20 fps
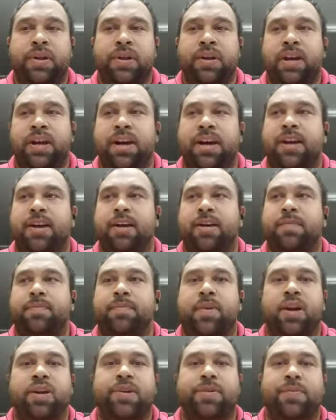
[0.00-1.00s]

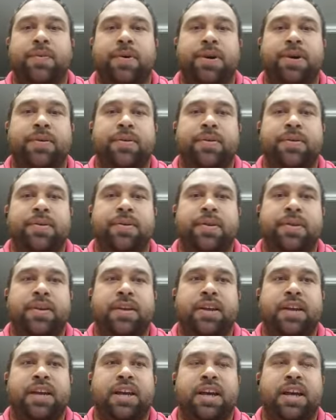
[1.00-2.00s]
I could work on
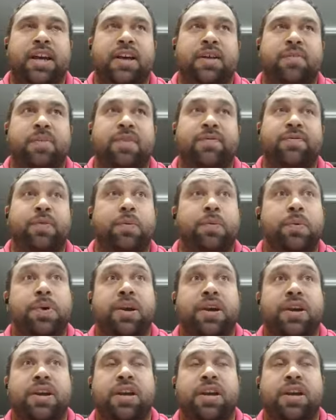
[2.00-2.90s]
my footwork,